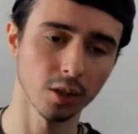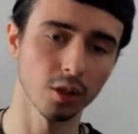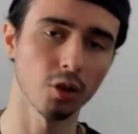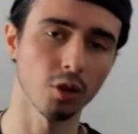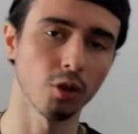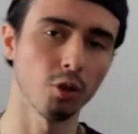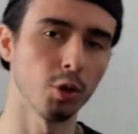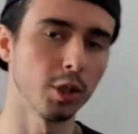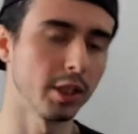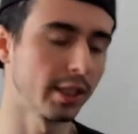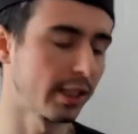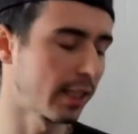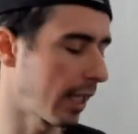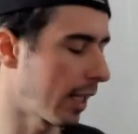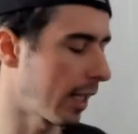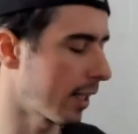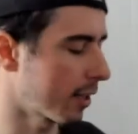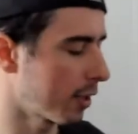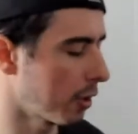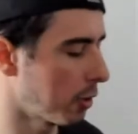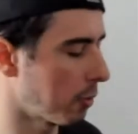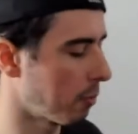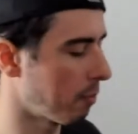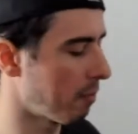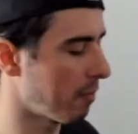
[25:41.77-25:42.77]
Or is
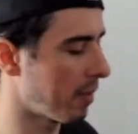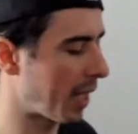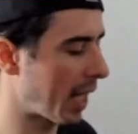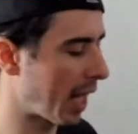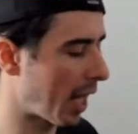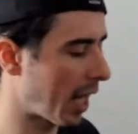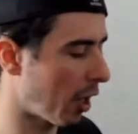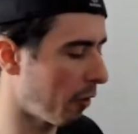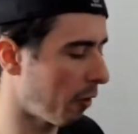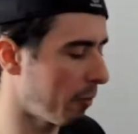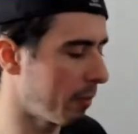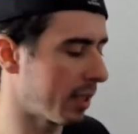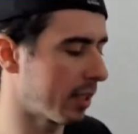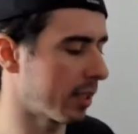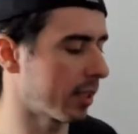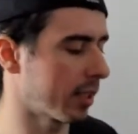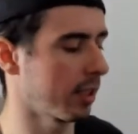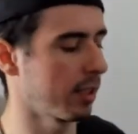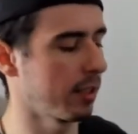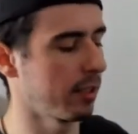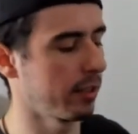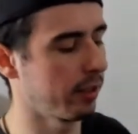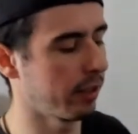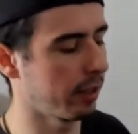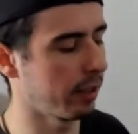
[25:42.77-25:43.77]
that them now
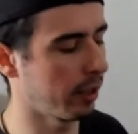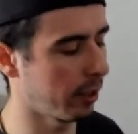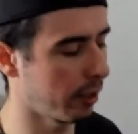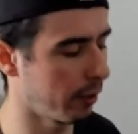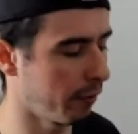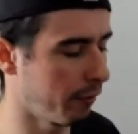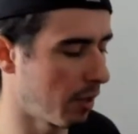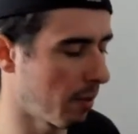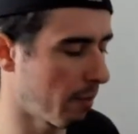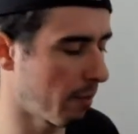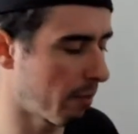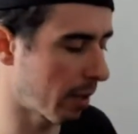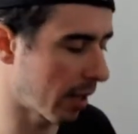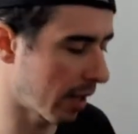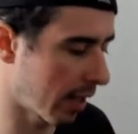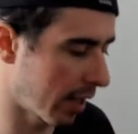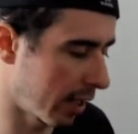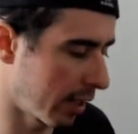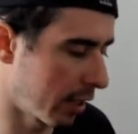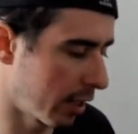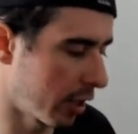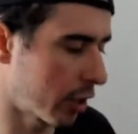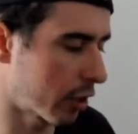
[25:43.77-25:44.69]
because of the pain,